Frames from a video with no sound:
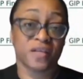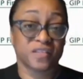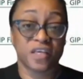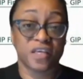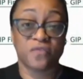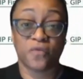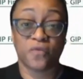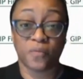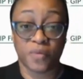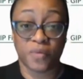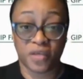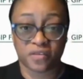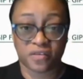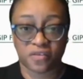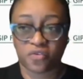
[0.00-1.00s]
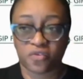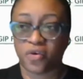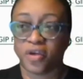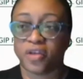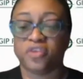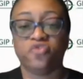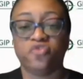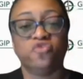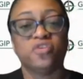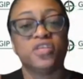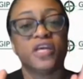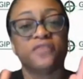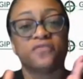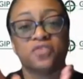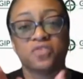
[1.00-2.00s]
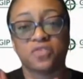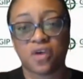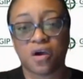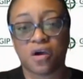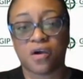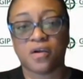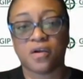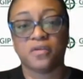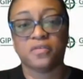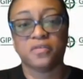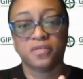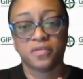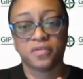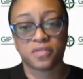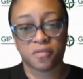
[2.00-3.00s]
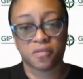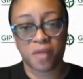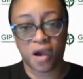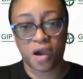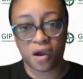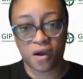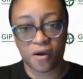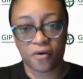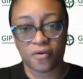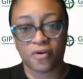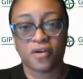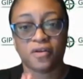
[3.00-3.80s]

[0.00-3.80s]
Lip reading: say for business credit. You just have to start small.